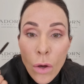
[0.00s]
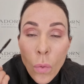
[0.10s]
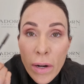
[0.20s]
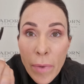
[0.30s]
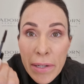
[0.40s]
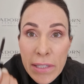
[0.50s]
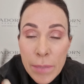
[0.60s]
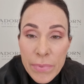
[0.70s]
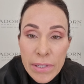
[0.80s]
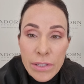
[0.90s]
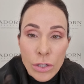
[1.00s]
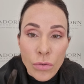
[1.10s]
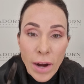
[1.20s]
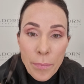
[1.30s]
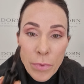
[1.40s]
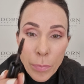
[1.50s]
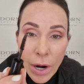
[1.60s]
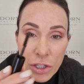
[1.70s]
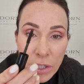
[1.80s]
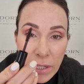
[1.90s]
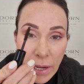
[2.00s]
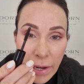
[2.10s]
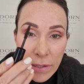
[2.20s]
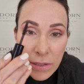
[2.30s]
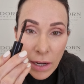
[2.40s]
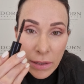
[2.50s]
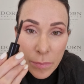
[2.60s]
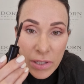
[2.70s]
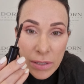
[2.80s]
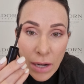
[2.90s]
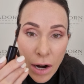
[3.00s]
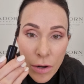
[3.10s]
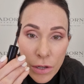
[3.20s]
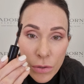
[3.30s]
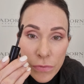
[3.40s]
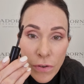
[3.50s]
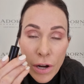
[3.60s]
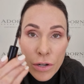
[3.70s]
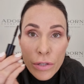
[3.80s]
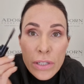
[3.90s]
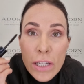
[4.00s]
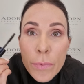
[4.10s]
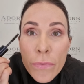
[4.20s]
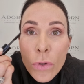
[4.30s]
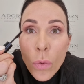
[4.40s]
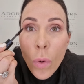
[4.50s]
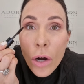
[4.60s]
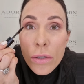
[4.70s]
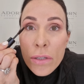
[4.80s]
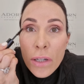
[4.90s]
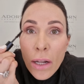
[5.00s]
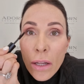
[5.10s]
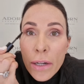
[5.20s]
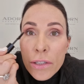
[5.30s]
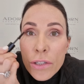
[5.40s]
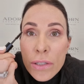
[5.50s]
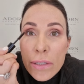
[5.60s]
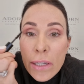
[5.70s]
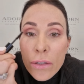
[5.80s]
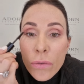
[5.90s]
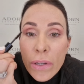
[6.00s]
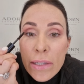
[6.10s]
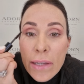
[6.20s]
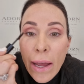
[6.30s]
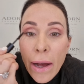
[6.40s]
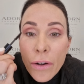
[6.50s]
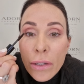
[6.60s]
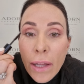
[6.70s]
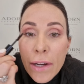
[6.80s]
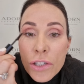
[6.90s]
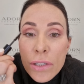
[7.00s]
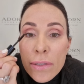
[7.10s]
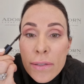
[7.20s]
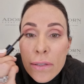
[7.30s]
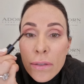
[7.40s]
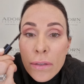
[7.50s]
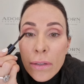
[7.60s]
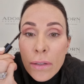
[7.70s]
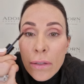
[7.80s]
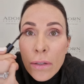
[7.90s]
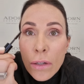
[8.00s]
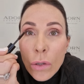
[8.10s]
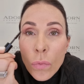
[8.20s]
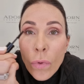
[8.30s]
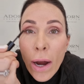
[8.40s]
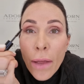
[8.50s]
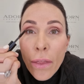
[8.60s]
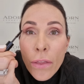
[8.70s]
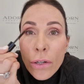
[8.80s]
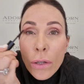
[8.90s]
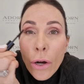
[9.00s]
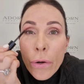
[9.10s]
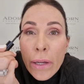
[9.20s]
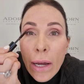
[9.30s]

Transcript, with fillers: One of my tips is to grab the brush at the end and the mascara that you'll find on the tip of your wand. I like to just tickle these outer lashes rather than loading